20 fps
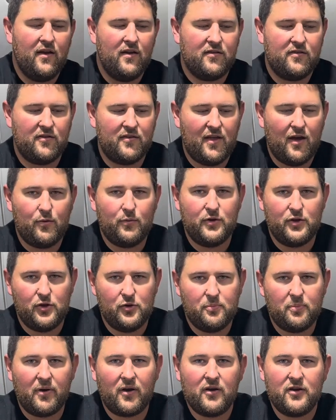so that when you
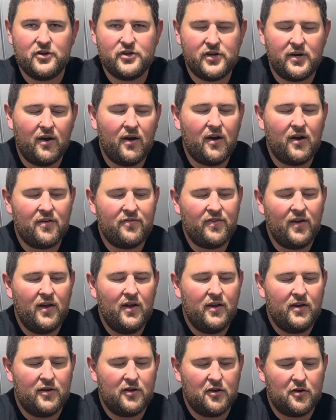purge it off,
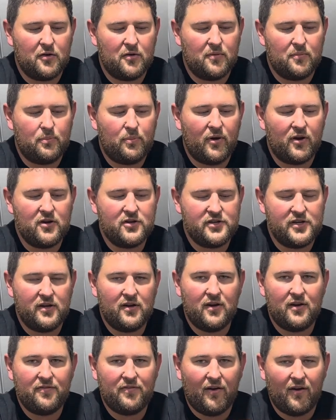you're purging
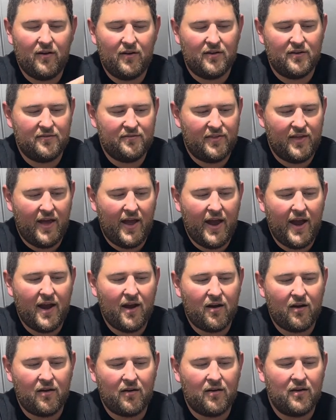off all of the
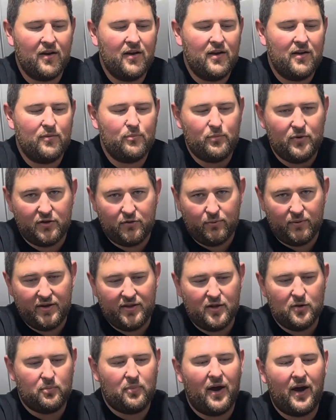air between
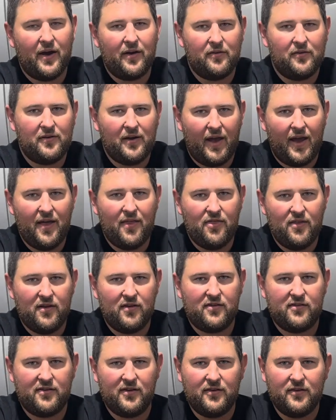the bottle and
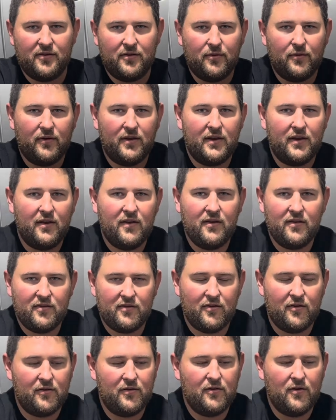this solenoid,
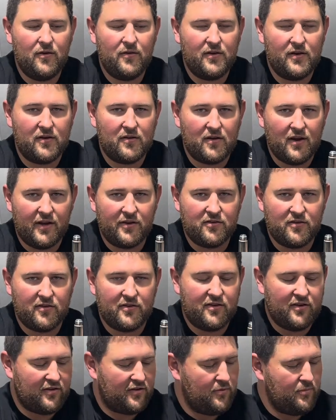so you know that your nitrous
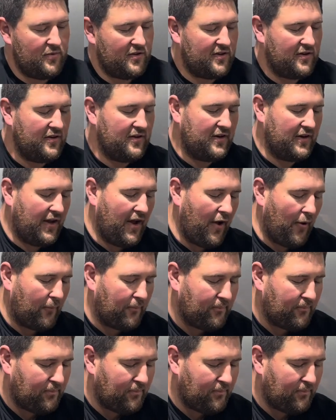system is good to go.